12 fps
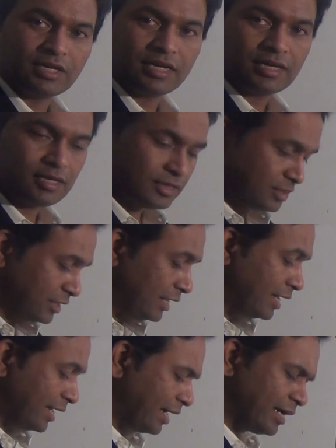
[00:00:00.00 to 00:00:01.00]
the
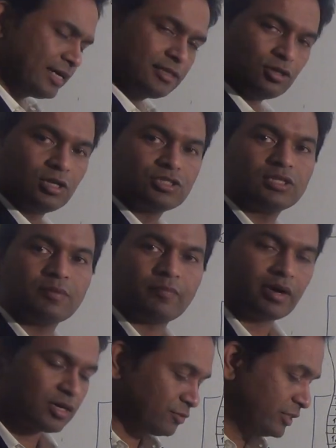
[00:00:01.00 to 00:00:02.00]
celiac ganglia. It is also the
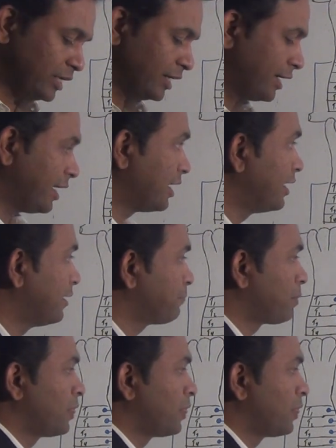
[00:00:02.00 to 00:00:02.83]
part of celiac ganglia.